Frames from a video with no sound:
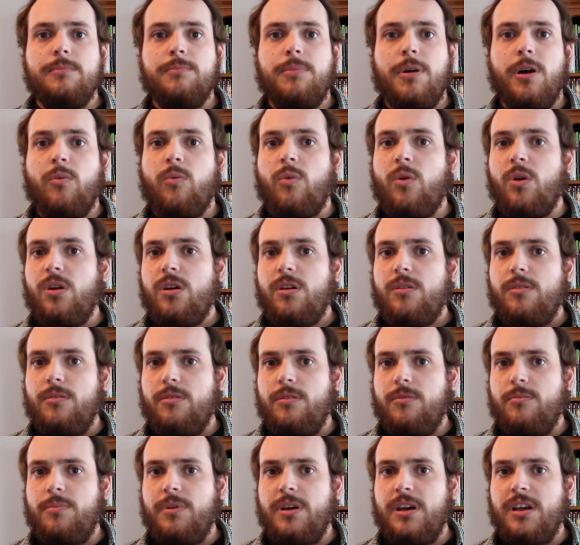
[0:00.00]
but we're,
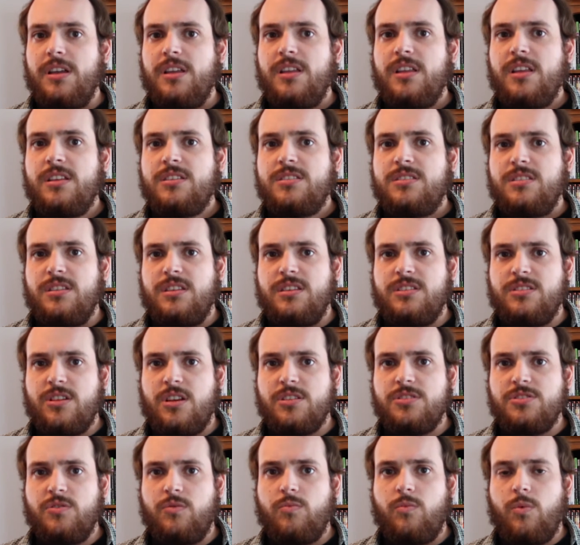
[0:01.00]
but it's he's
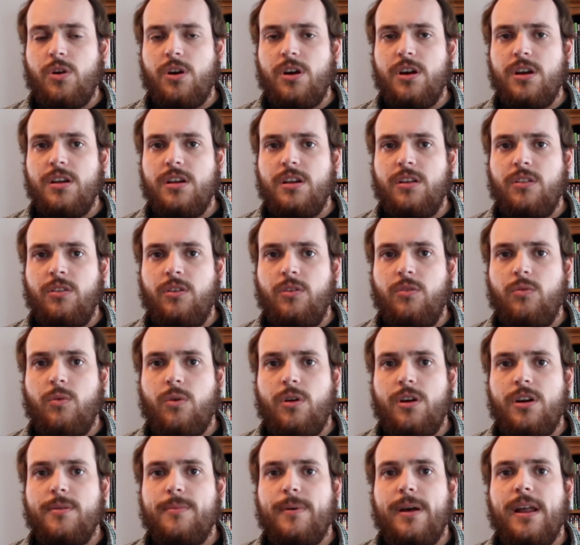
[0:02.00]
also wor- a little
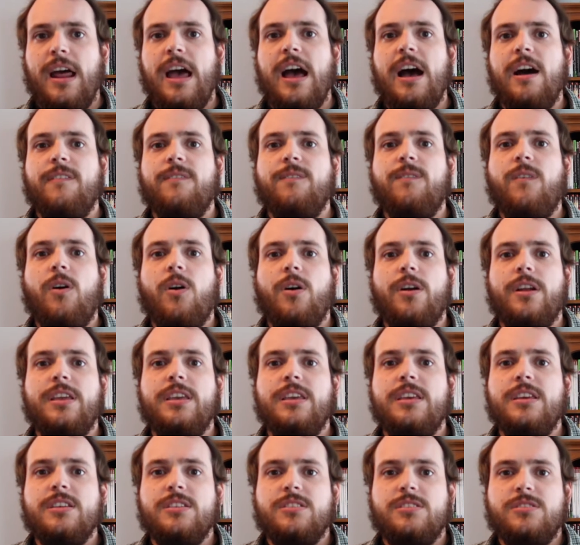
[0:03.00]
worried about how far
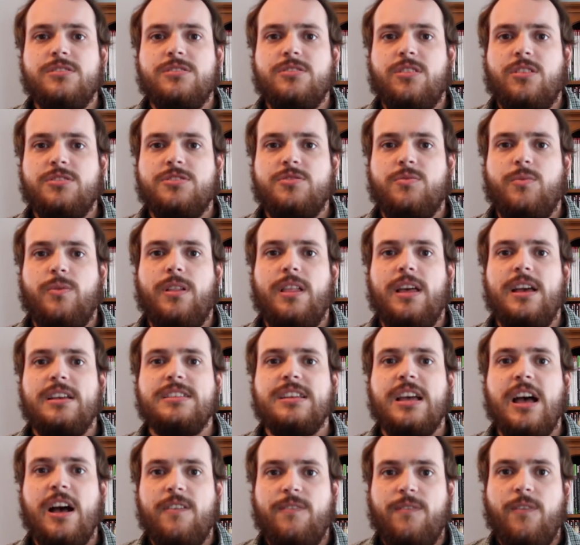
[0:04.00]
he is, starts to realize
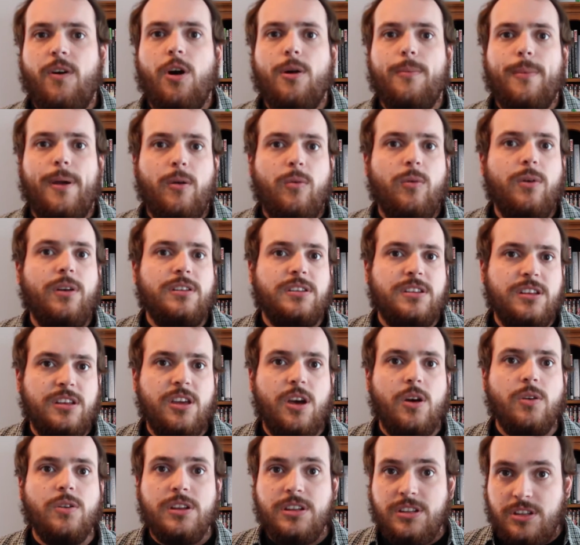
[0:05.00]
how far am I willing to
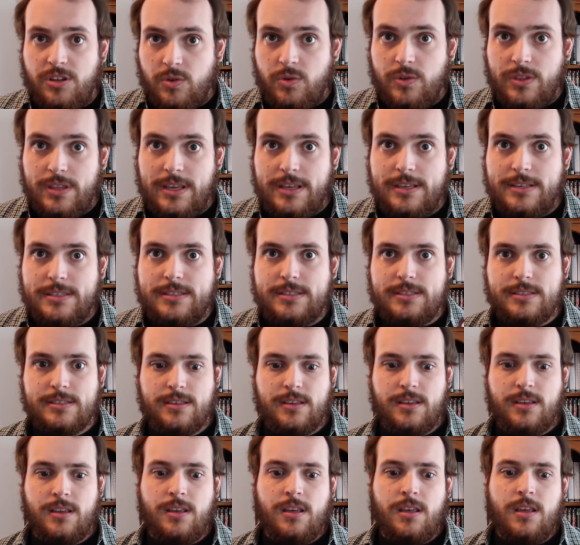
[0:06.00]
go to do this,
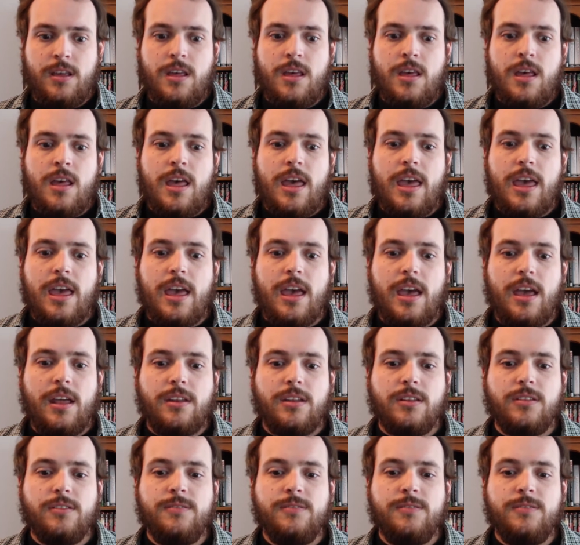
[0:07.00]
and